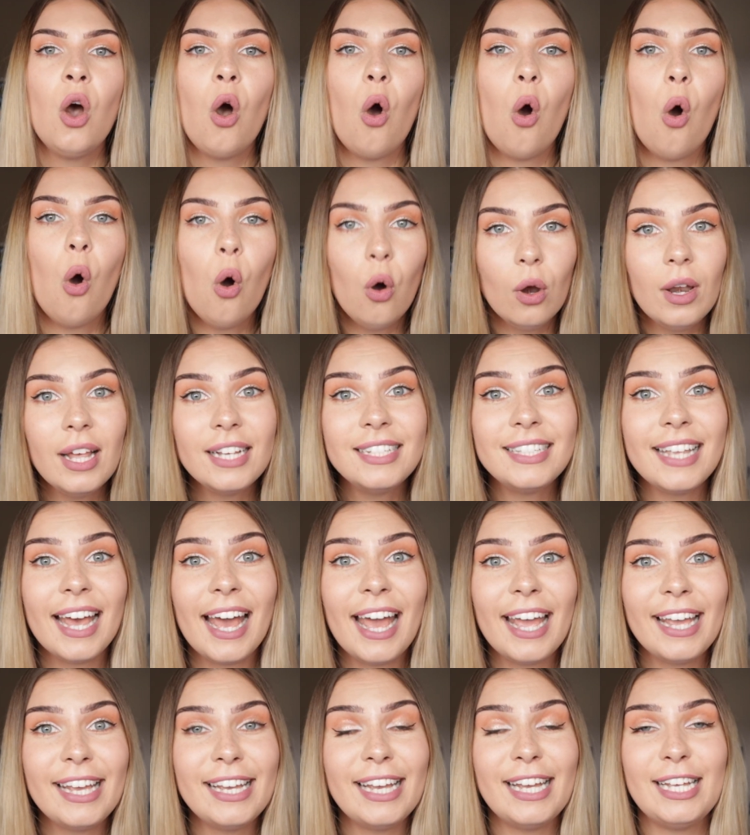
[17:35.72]
all I
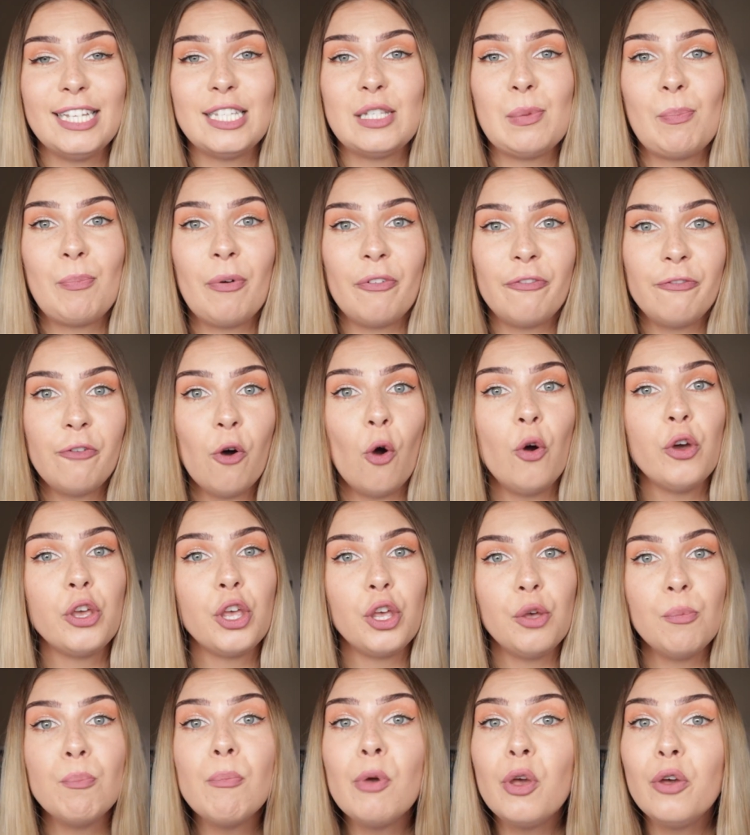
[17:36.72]
say is, before
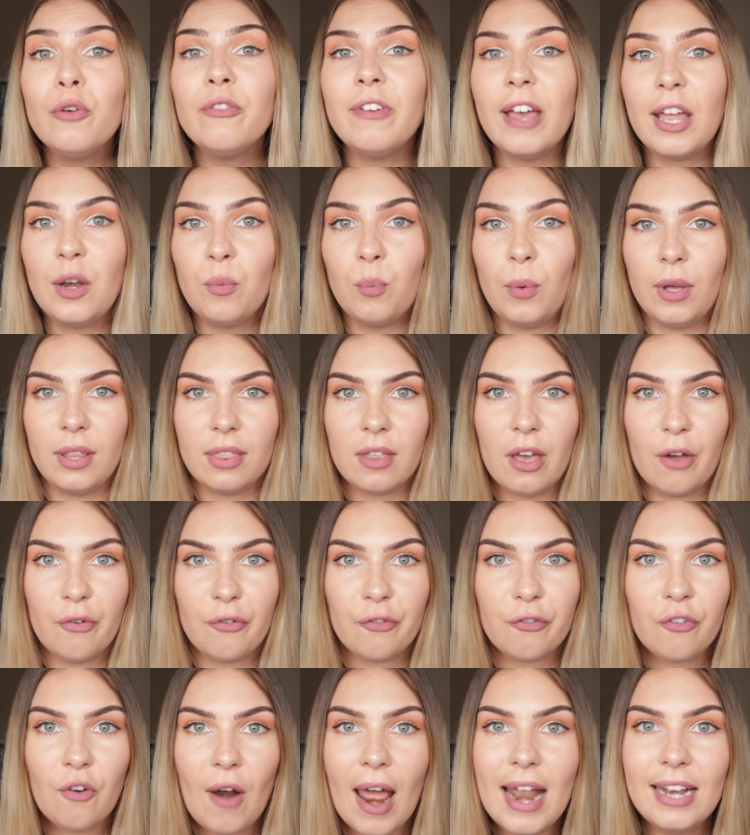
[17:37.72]
you move in with a
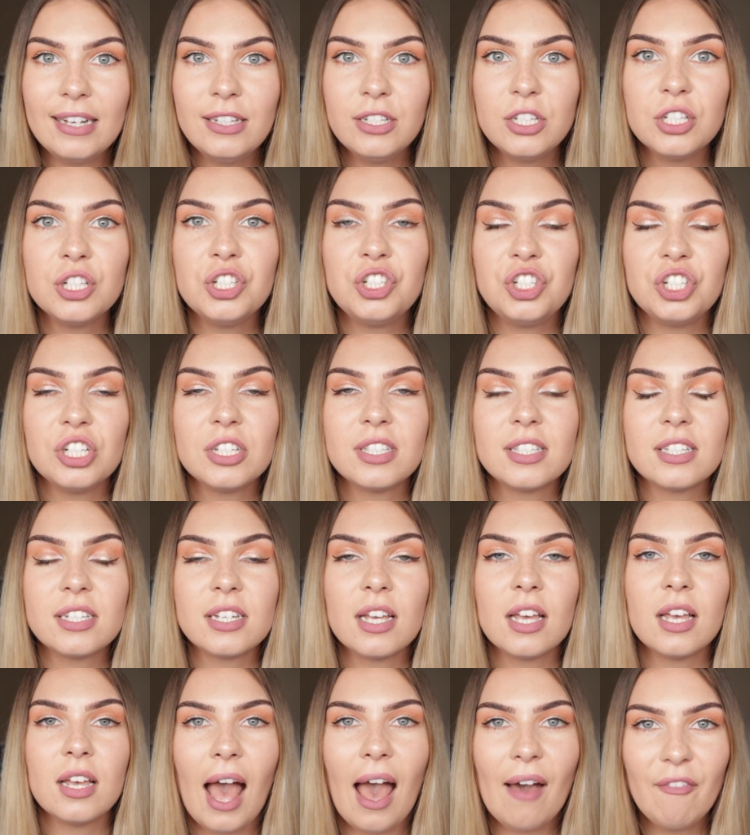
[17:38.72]
friend, just
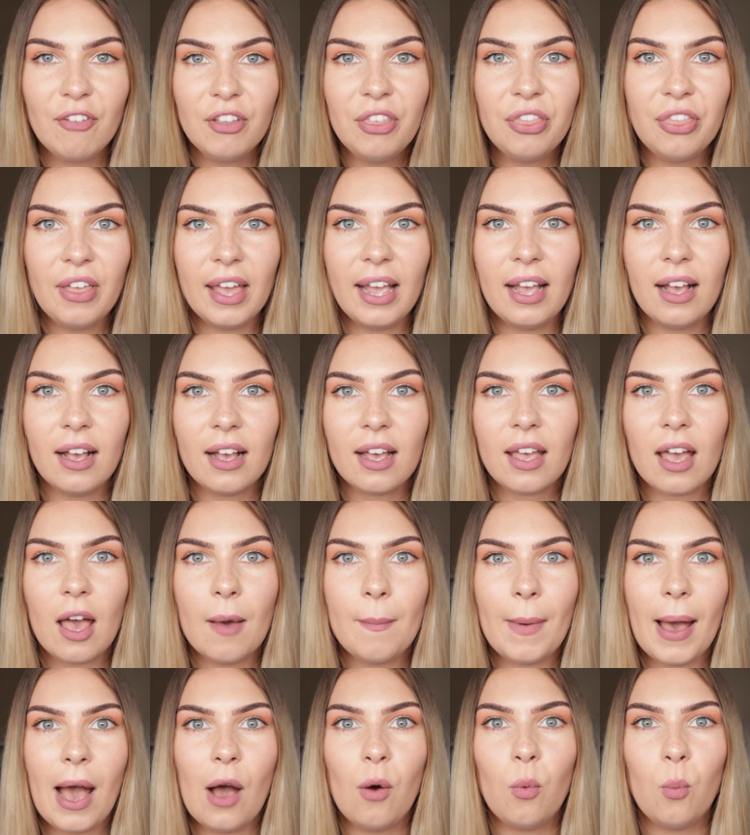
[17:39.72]
have a think
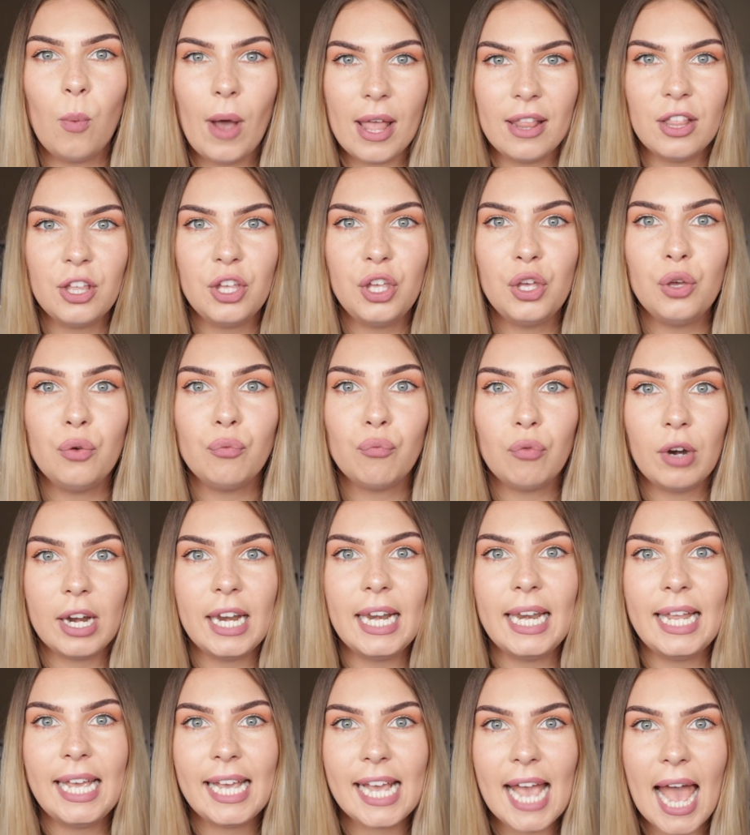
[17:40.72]
about whether you
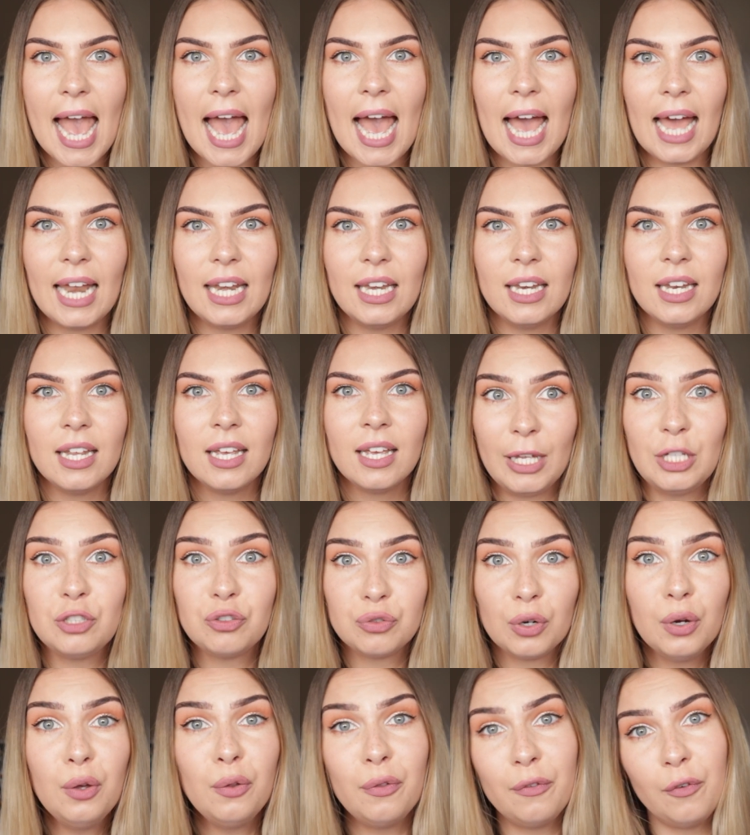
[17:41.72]
really can be
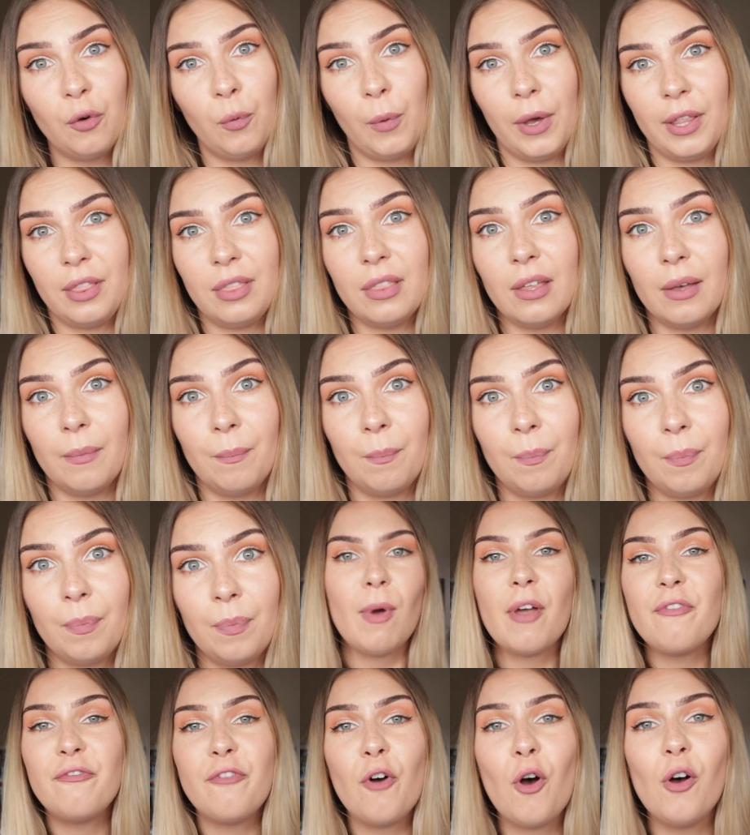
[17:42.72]
truthful with them.
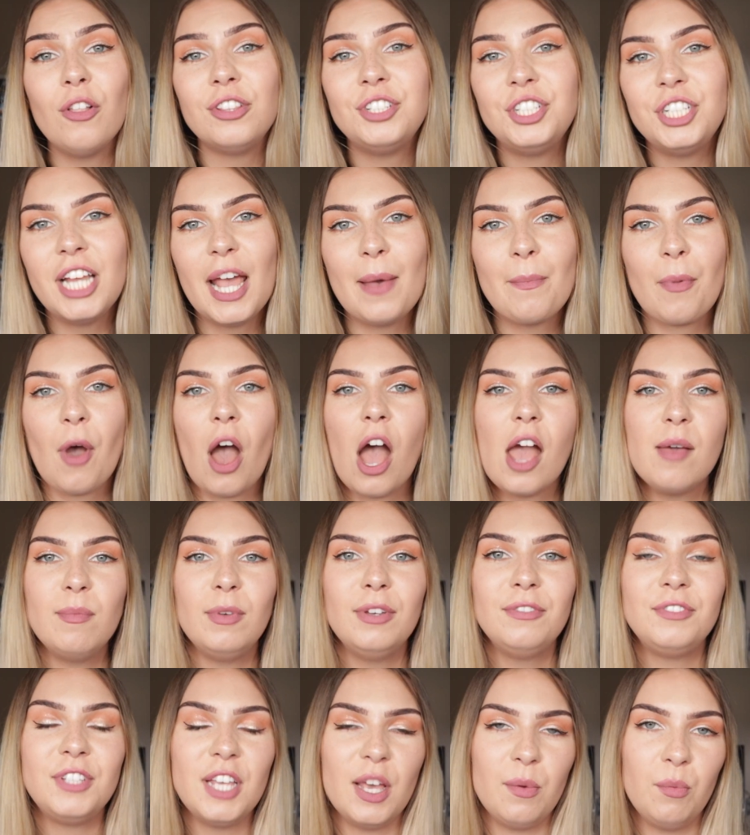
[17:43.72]
My fourth ship, I
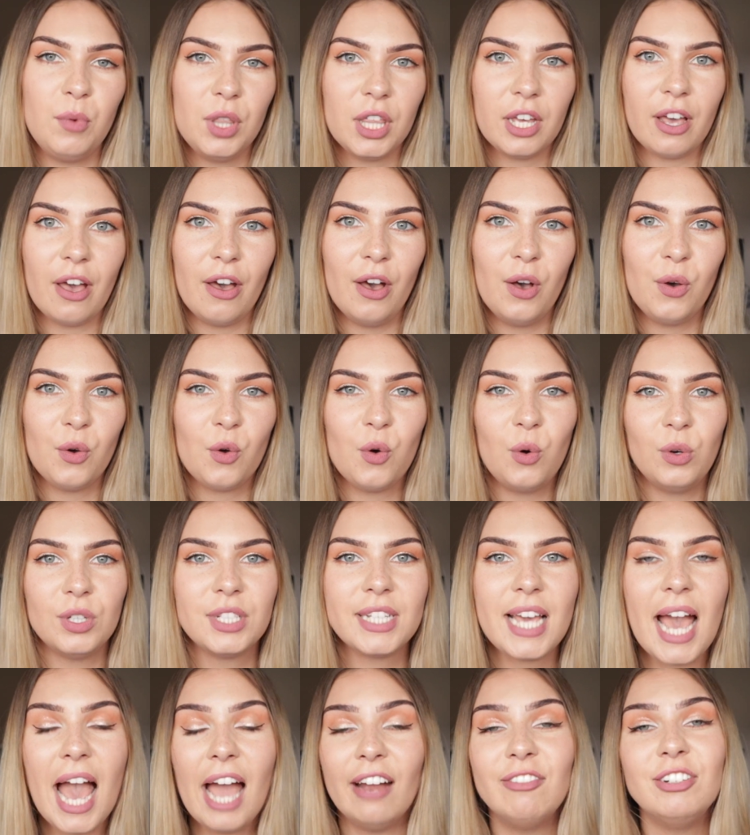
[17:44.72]
moved in with a girl called
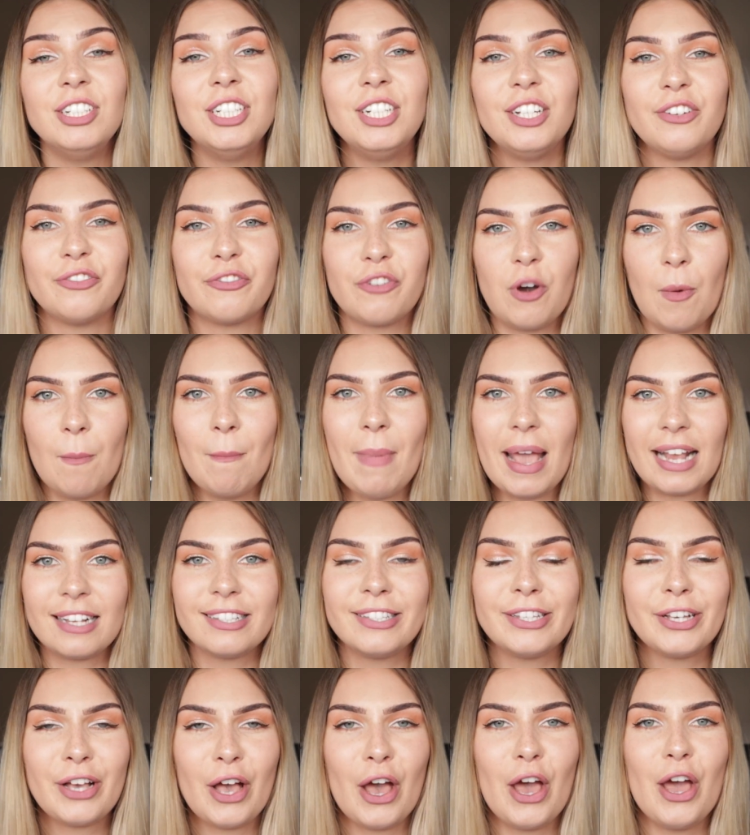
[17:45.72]
Karen from
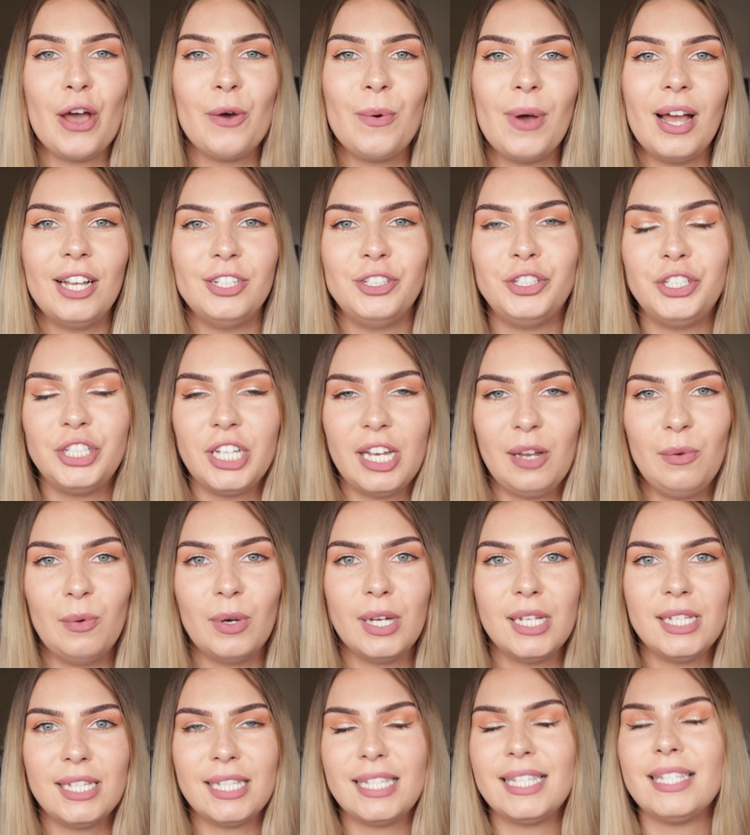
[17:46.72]
Mexico, and she
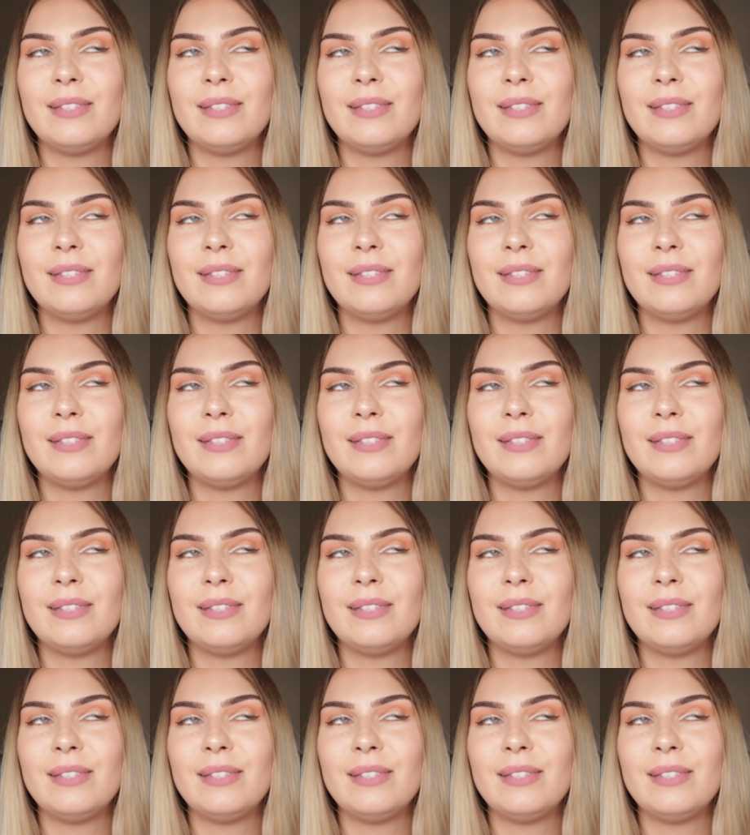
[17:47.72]
was